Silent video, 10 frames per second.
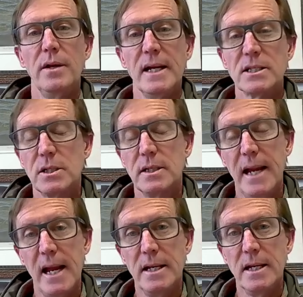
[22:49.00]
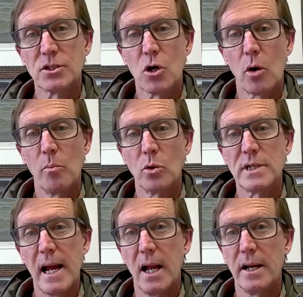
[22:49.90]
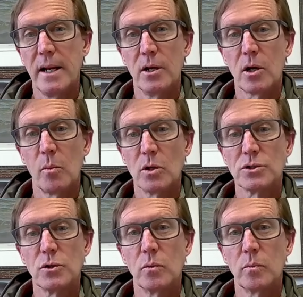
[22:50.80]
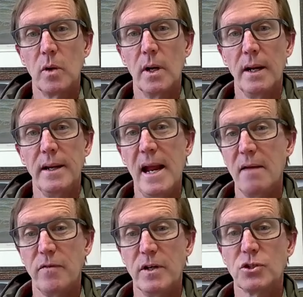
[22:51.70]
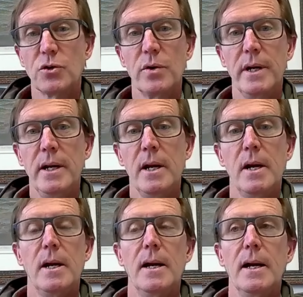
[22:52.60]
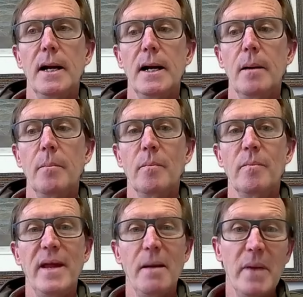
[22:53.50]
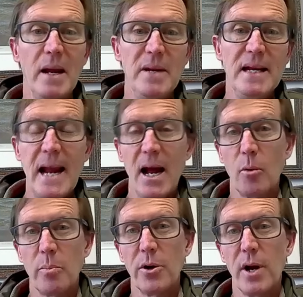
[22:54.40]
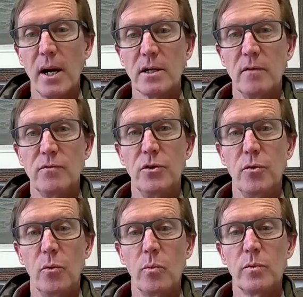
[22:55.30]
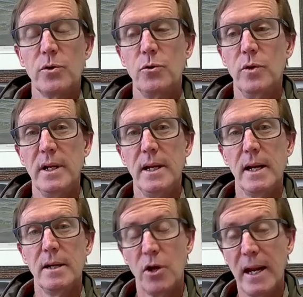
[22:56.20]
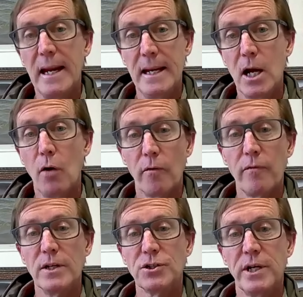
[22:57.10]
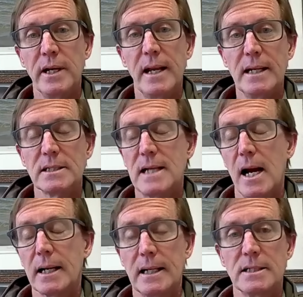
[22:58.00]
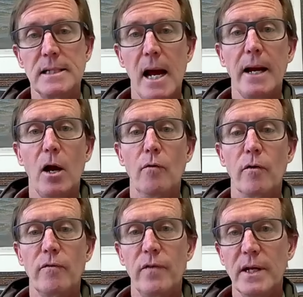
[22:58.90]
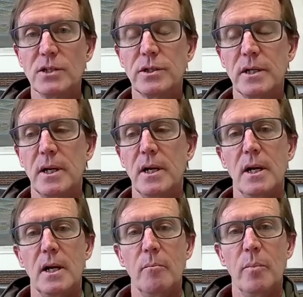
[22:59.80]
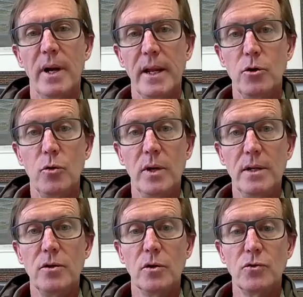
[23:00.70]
dead discard mortality in the commercial net fishery that may be counterproductive to ending overfishing in that stock. It's not overfished, but they do need to